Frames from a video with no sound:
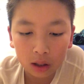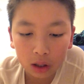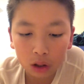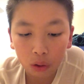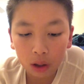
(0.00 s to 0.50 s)

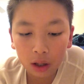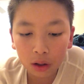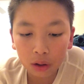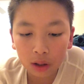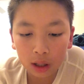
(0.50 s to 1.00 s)
So
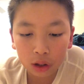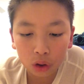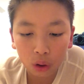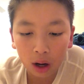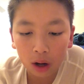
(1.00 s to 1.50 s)
either they
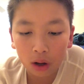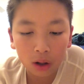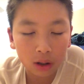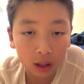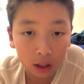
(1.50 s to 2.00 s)
try
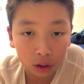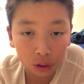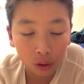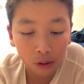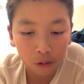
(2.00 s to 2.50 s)
hard and
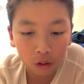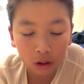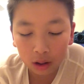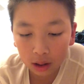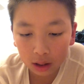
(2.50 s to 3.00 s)
do it
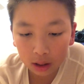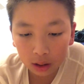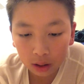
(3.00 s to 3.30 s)
first,